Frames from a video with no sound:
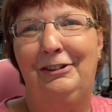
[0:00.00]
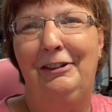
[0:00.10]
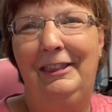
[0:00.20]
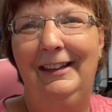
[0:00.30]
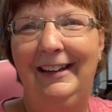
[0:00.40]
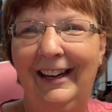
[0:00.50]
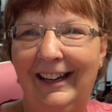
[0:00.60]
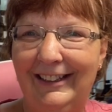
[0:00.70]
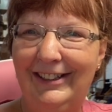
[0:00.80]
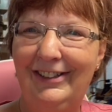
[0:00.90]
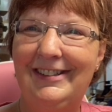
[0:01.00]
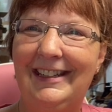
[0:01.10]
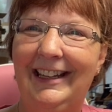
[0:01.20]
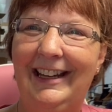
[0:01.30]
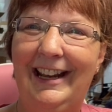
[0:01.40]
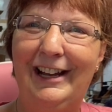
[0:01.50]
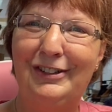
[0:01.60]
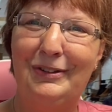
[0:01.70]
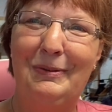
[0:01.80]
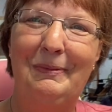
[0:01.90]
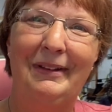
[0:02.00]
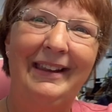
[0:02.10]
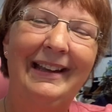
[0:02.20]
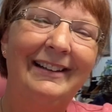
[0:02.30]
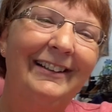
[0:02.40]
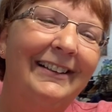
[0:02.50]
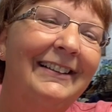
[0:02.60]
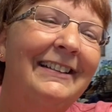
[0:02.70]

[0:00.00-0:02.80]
than using an actual planner.